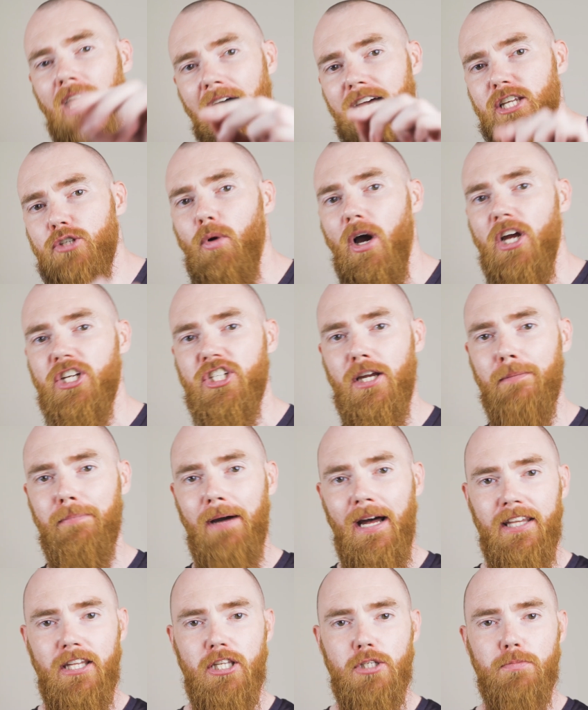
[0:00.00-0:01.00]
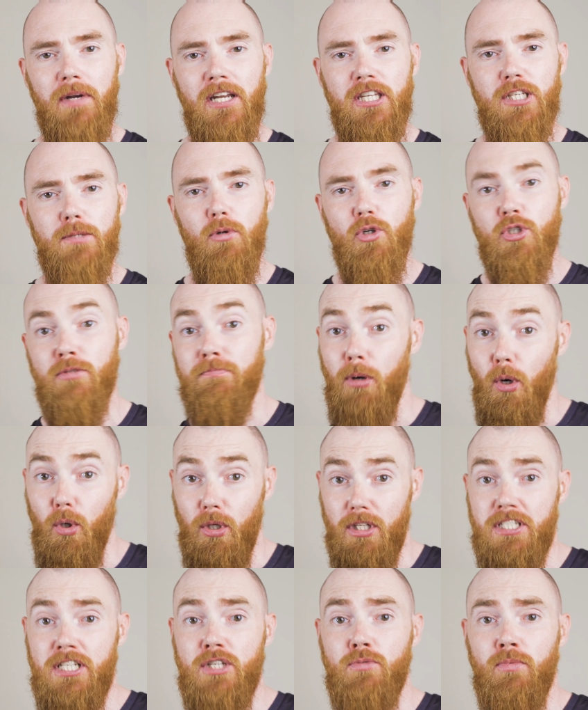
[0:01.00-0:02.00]
That's why she abandons principles and
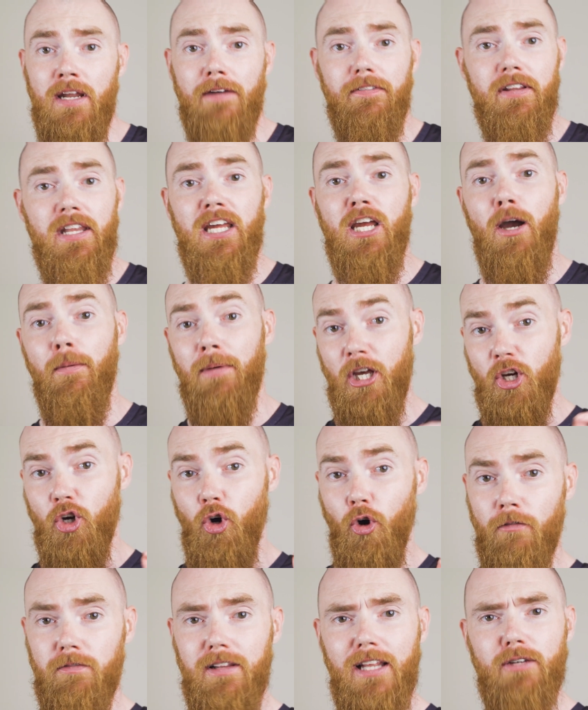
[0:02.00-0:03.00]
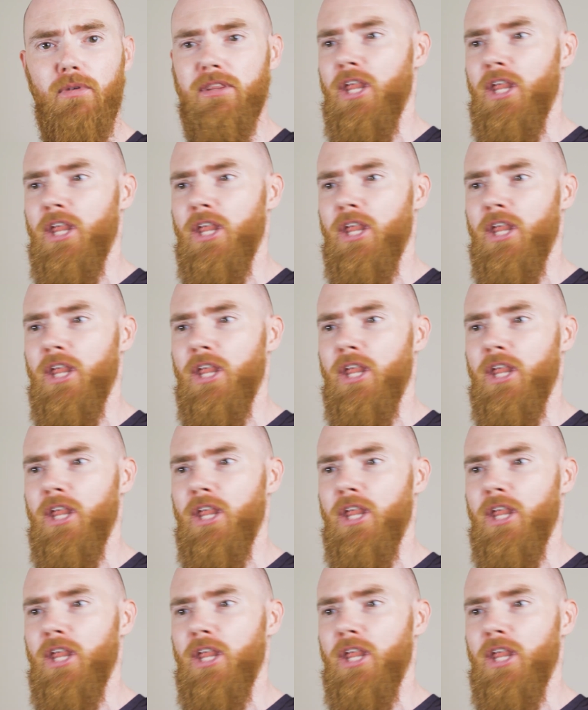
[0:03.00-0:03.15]
policies whenever they come into conflict